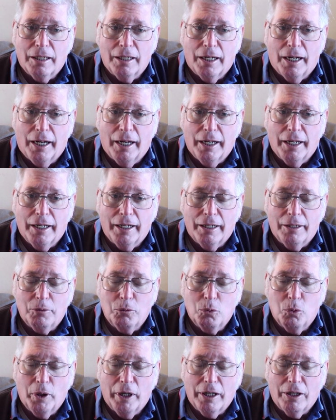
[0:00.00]

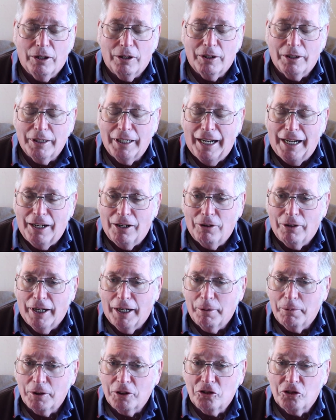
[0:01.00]
how
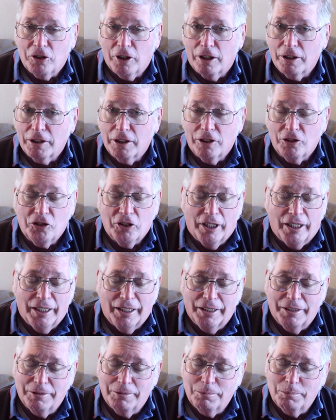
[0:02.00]
I would start this.
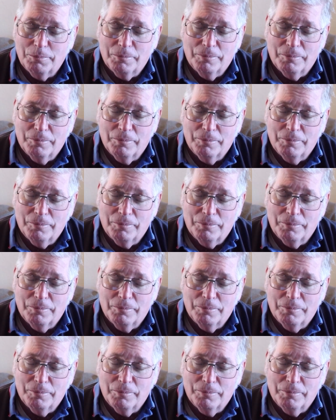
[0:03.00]
And